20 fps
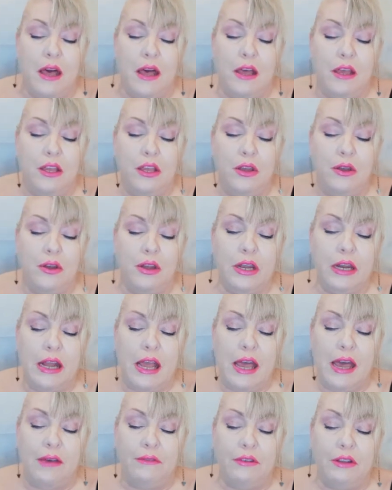you're going to
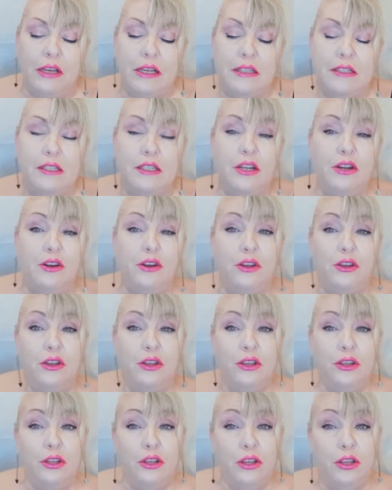have to consider.
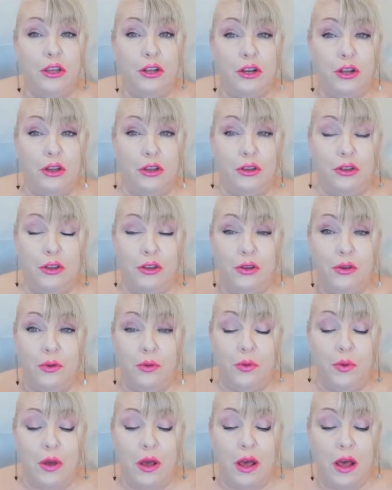If
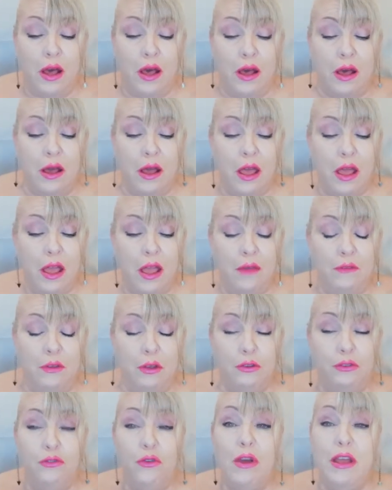
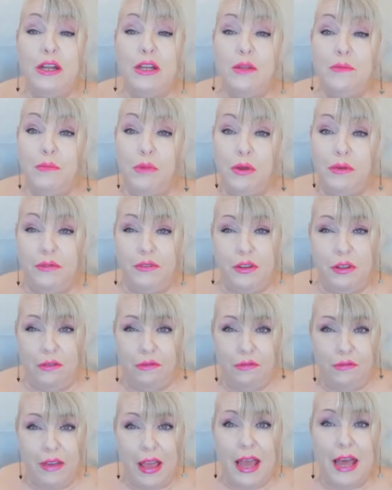you're trying to move too
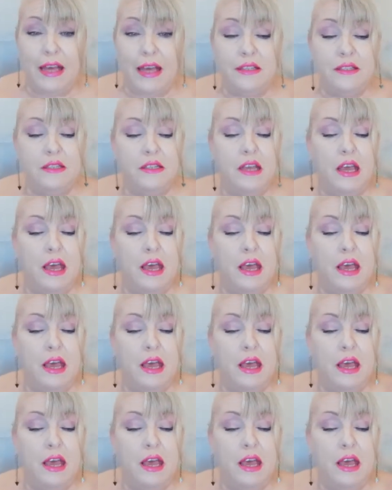fast,